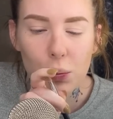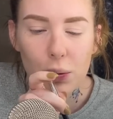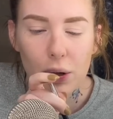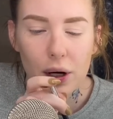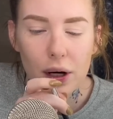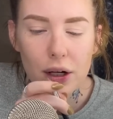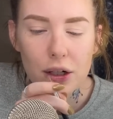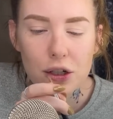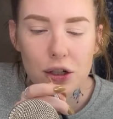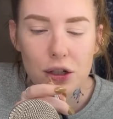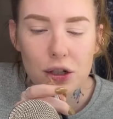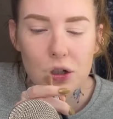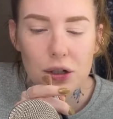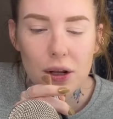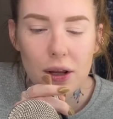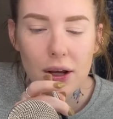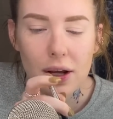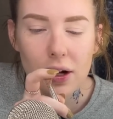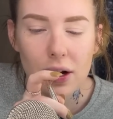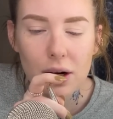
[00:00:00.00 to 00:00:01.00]
brush
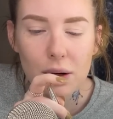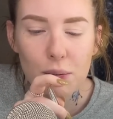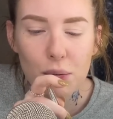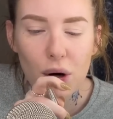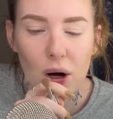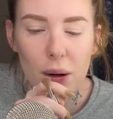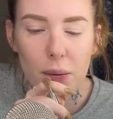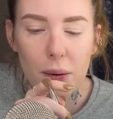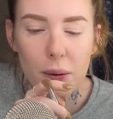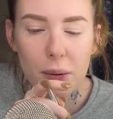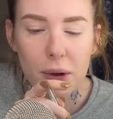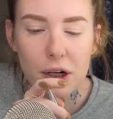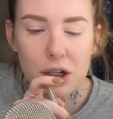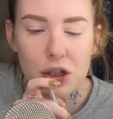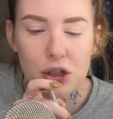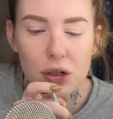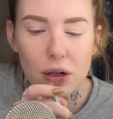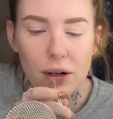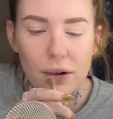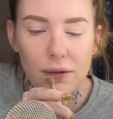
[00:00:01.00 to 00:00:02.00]
that I probably
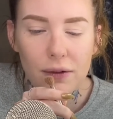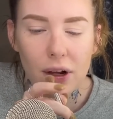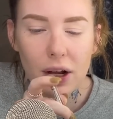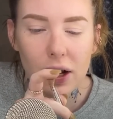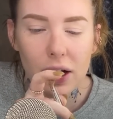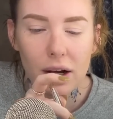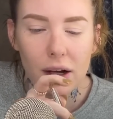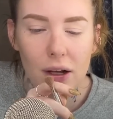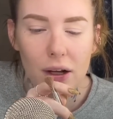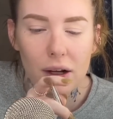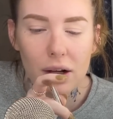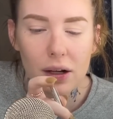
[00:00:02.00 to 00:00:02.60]
should have, like,